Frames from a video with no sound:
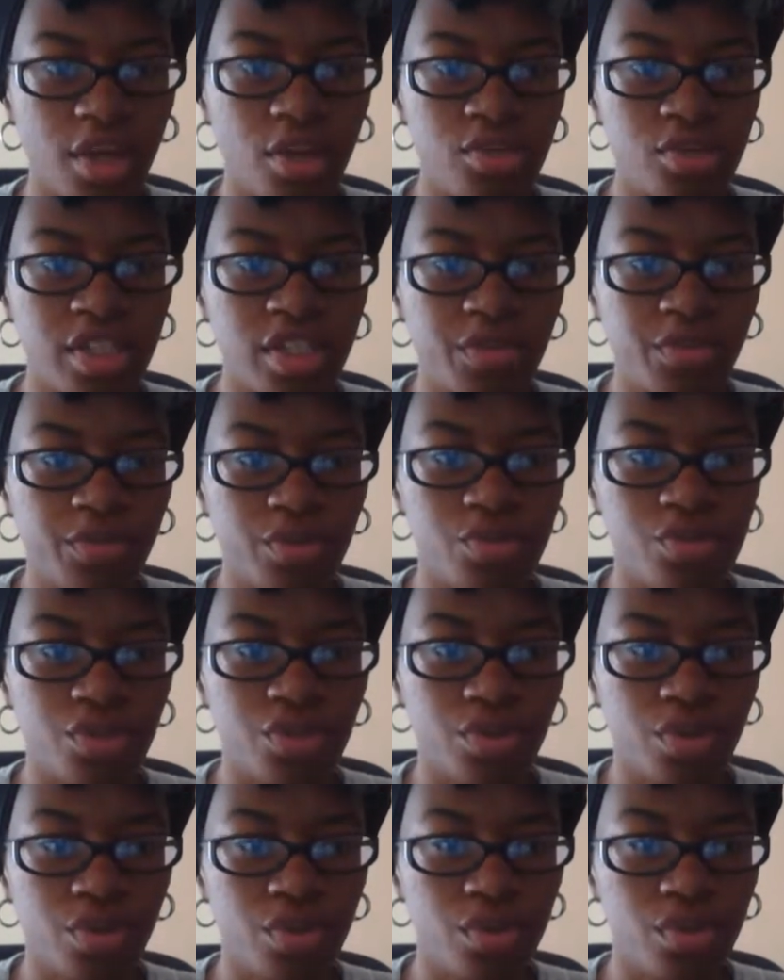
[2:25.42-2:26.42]
called self
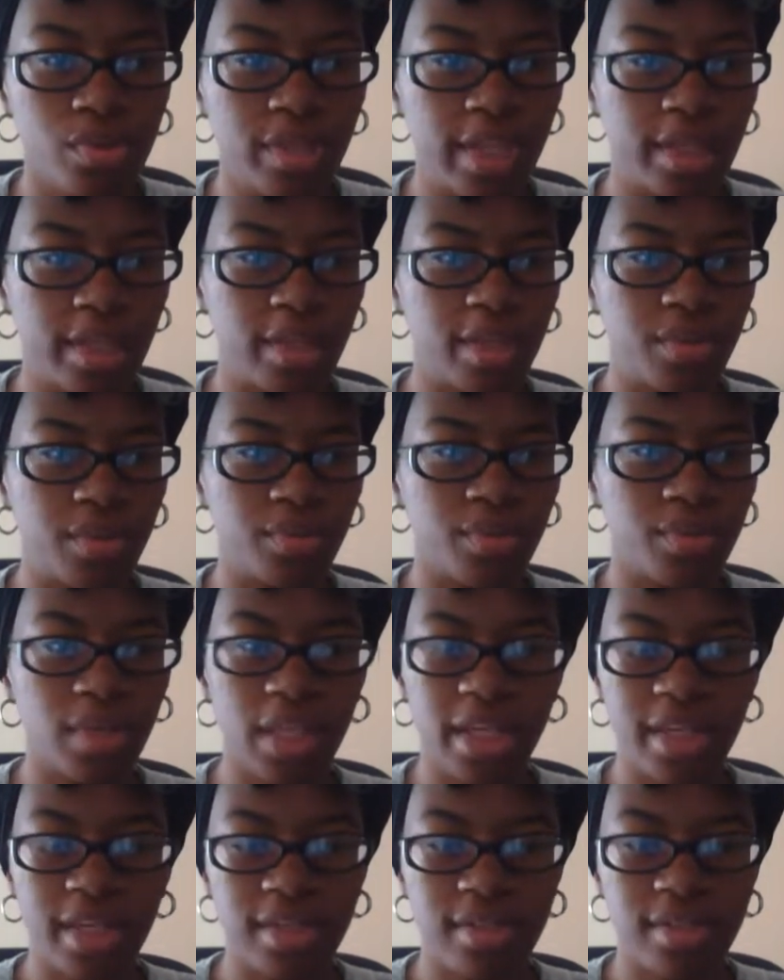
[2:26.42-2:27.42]
control and
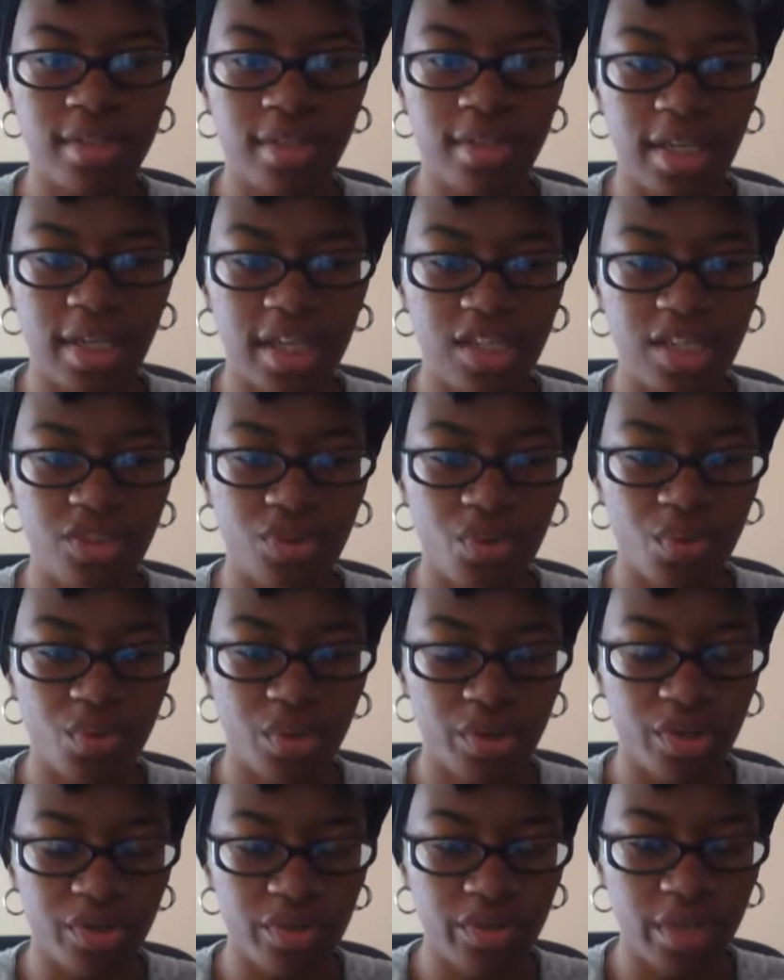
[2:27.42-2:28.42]
realizing that you're
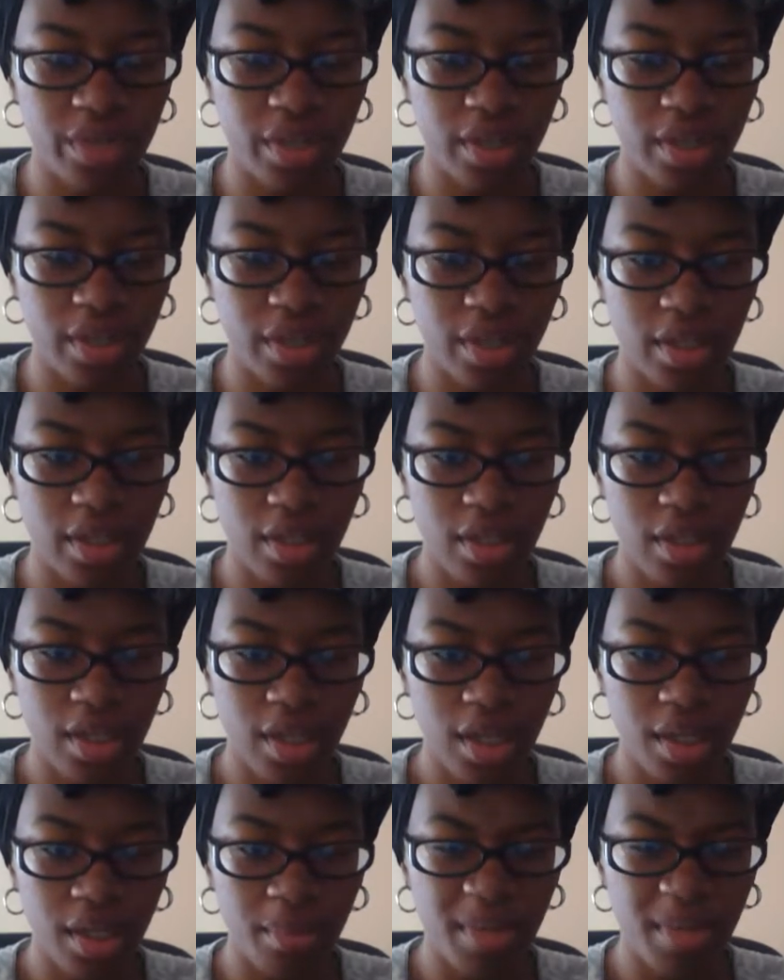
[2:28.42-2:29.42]
worth.
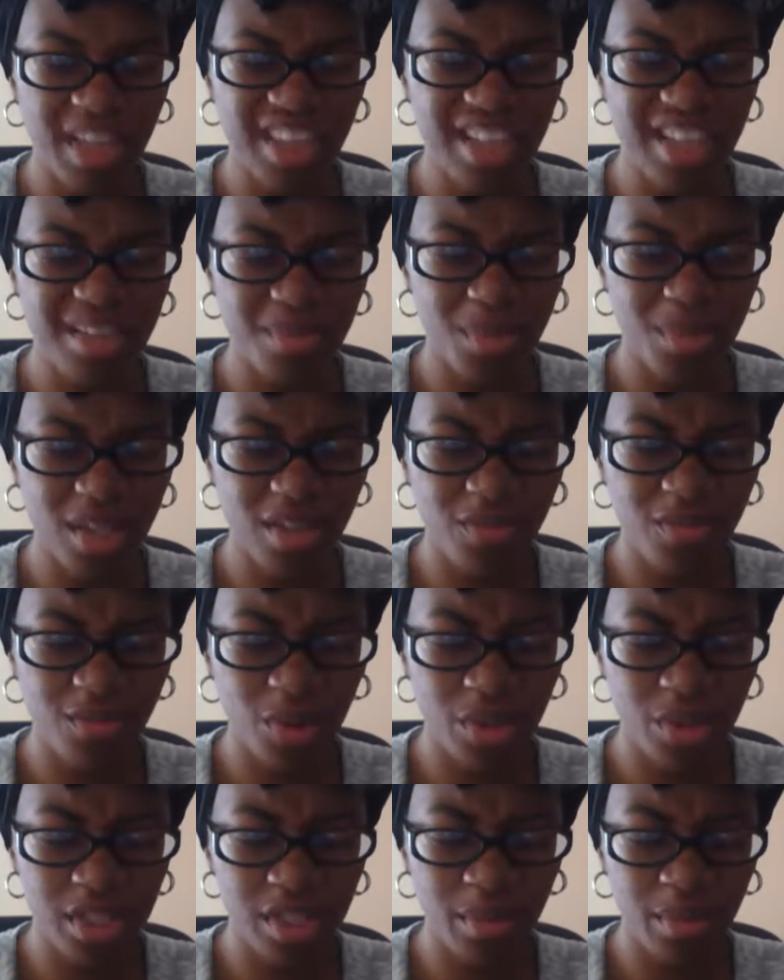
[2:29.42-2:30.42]
And I think me
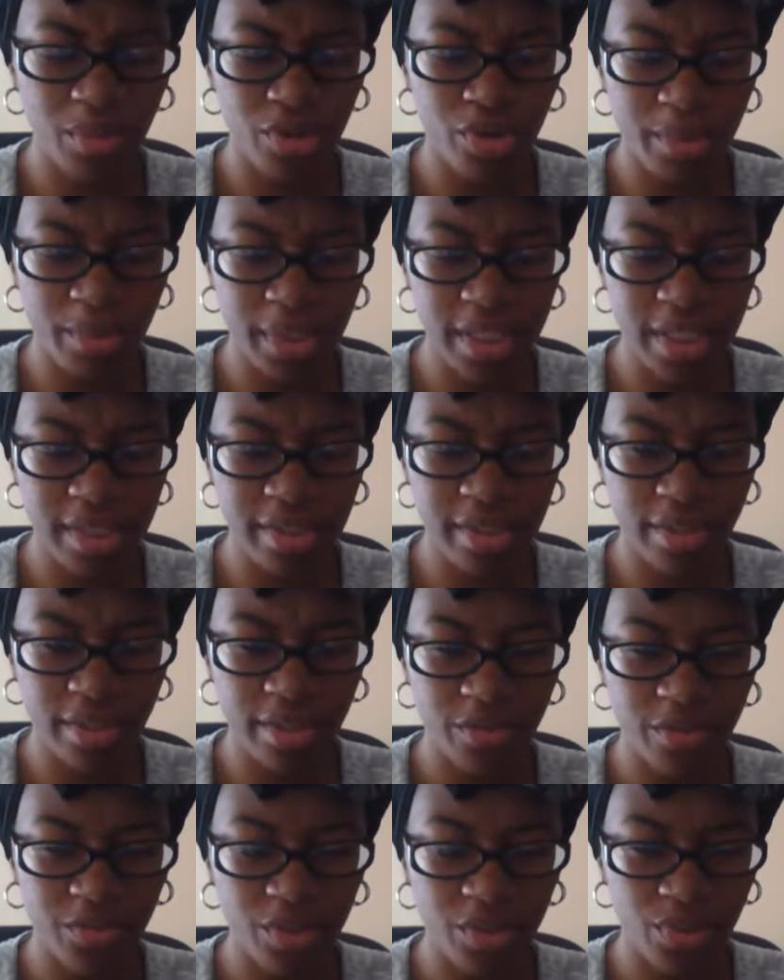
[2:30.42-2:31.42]
focusing more on
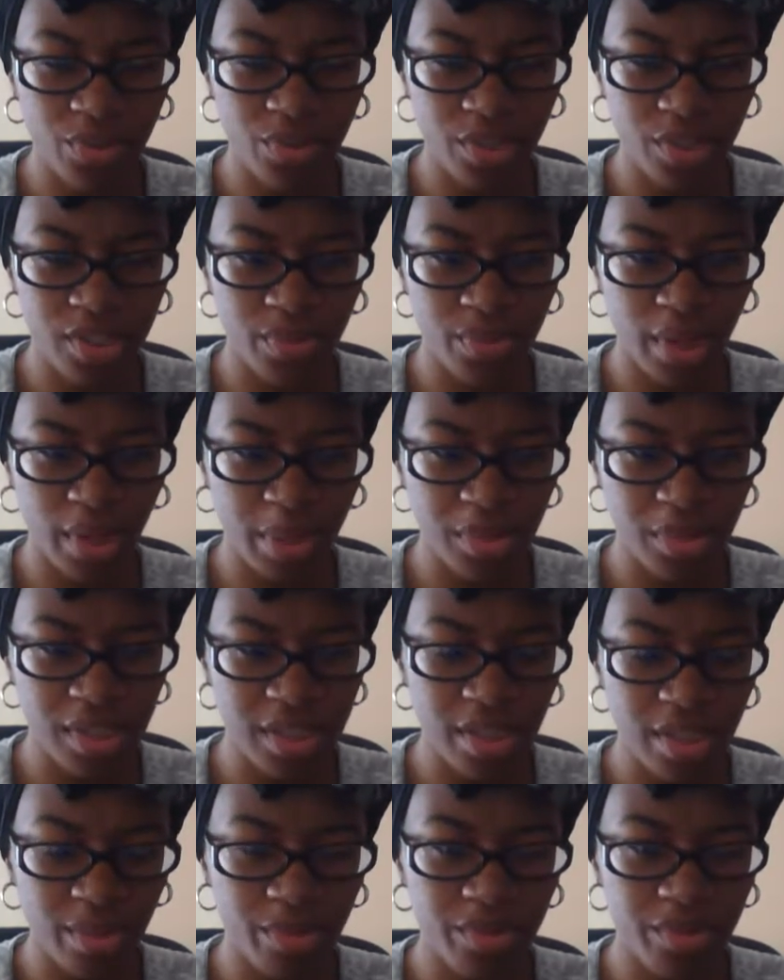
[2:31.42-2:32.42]
myself is the reason why I've been
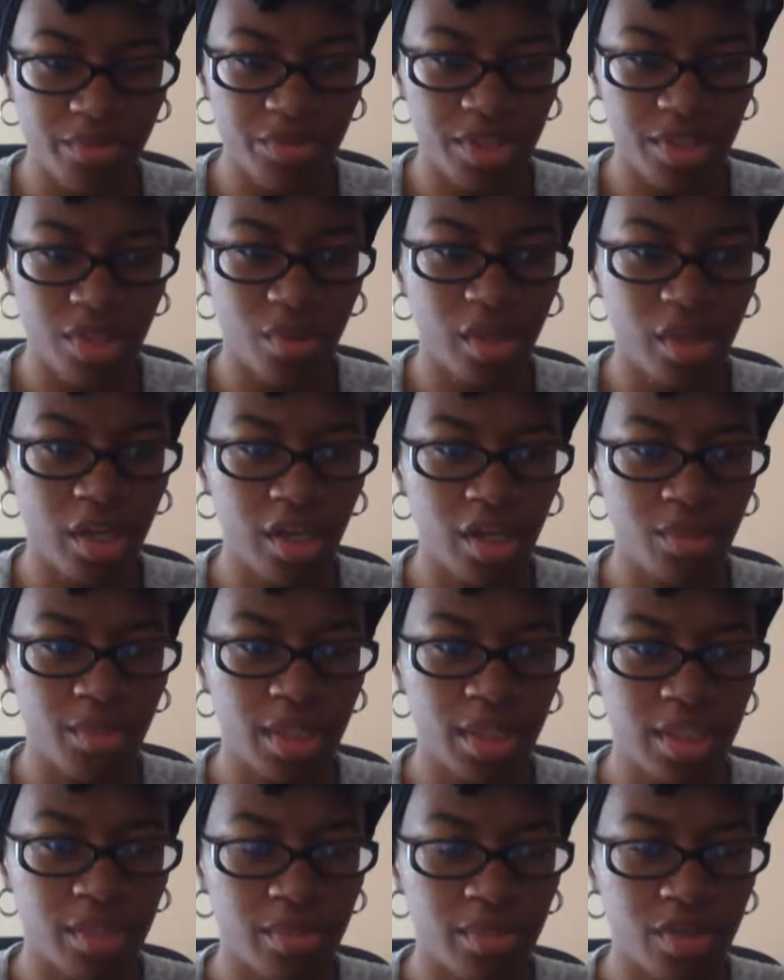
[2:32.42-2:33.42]
sober for so long
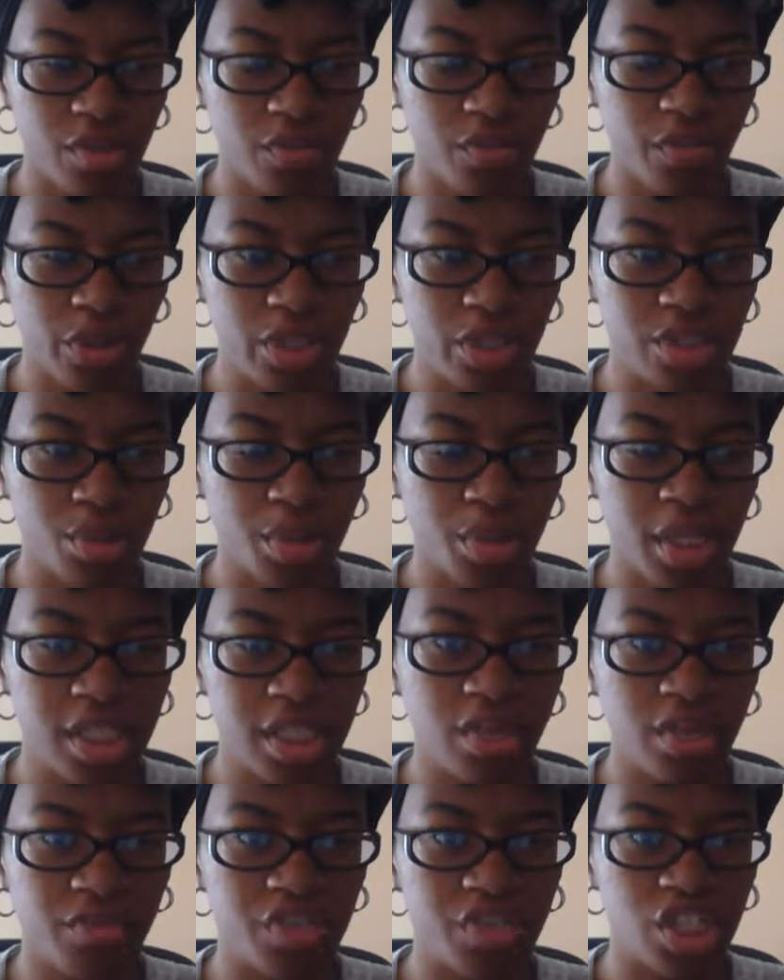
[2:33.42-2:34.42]
because I'm so focused on
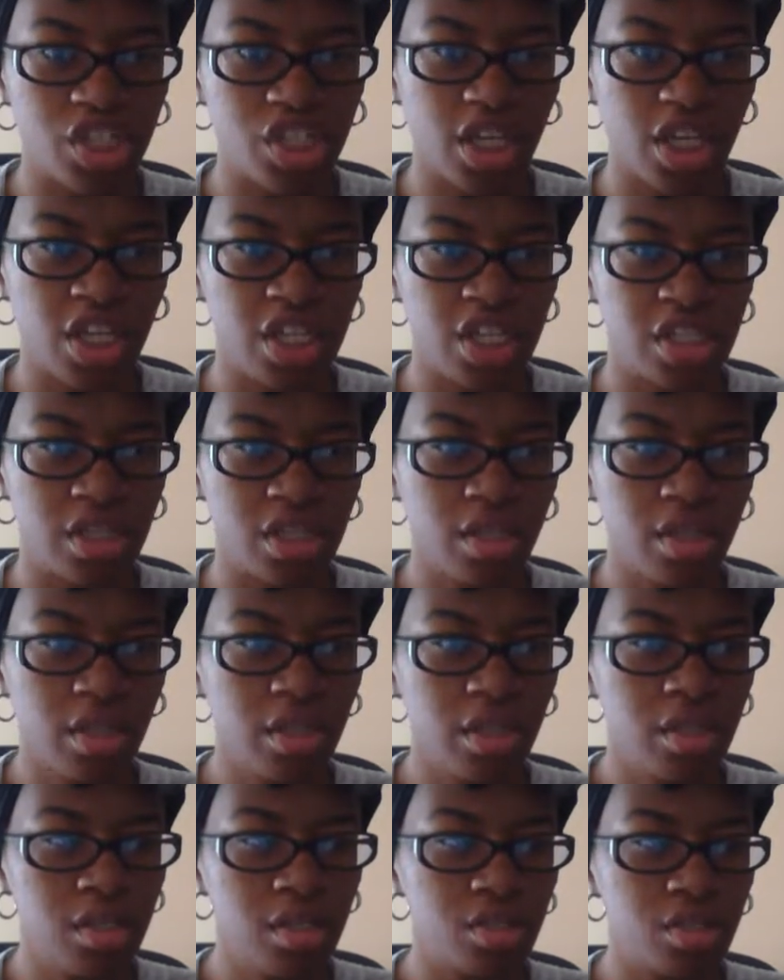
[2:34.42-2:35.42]
myself and changing
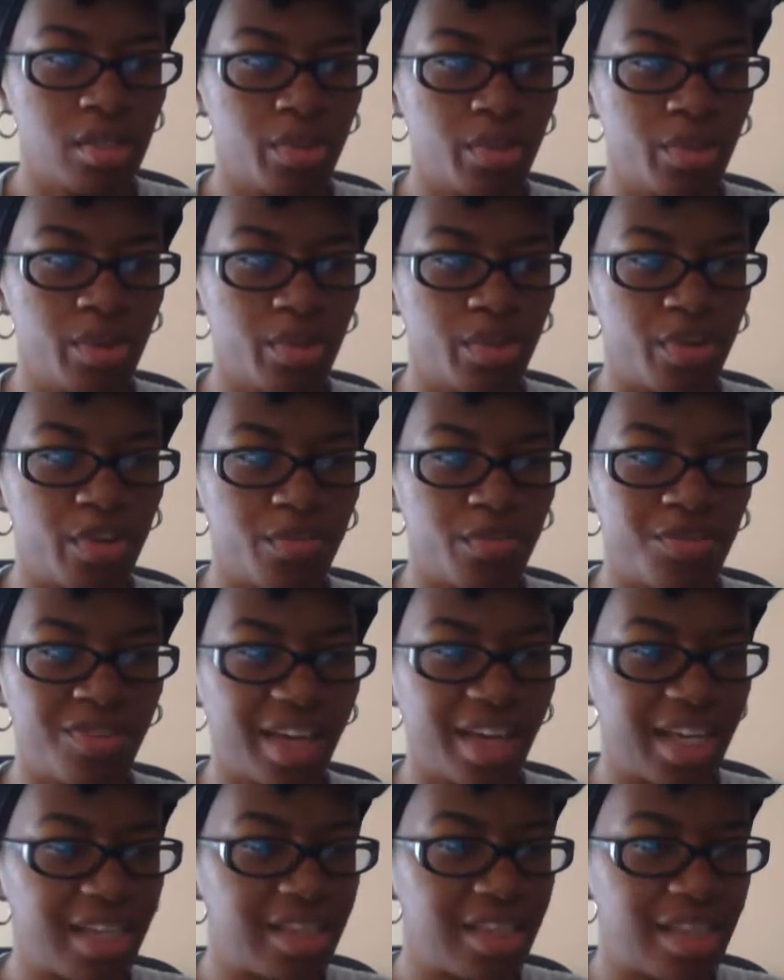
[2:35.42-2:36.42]
to the point where I'm
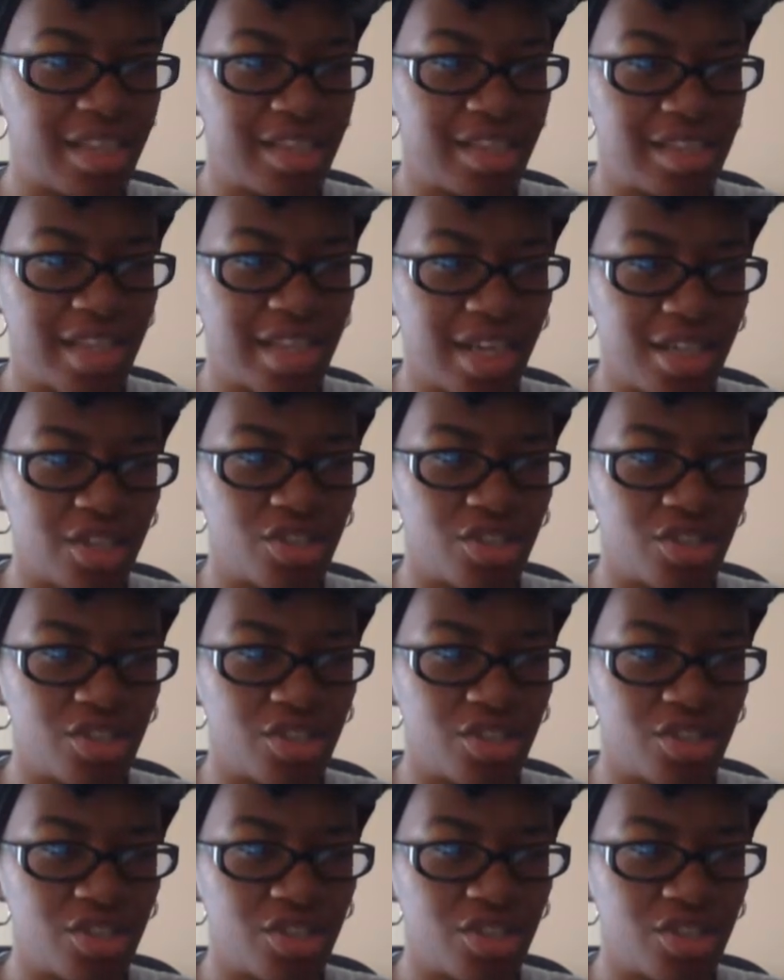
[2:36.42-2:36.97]
finding things that I